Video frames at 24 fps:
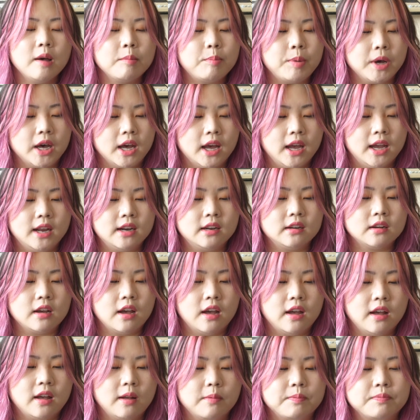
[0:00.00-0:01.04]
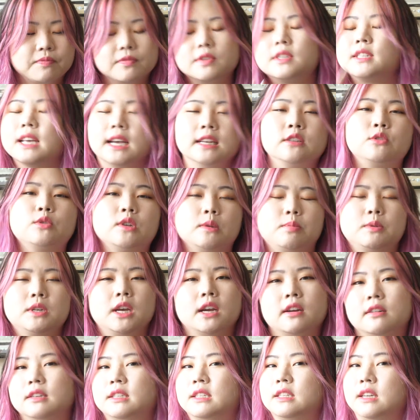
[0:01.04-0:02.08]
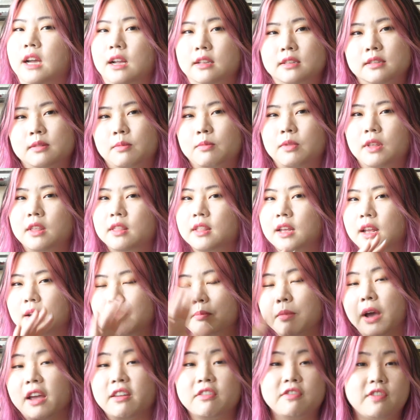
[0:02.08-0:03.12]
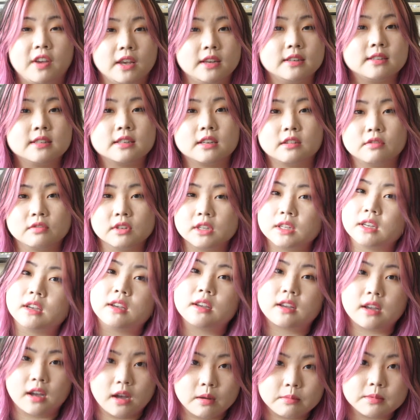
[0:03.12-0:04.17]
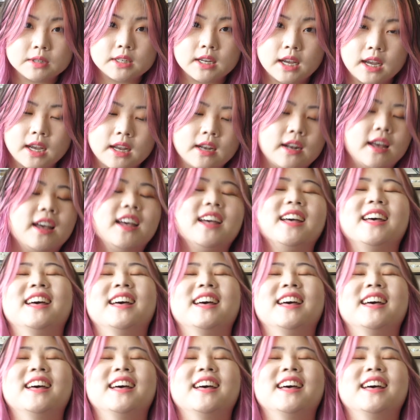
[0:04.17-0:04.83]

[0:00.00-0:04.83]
but side swept hair is not something that my face can really accommodate.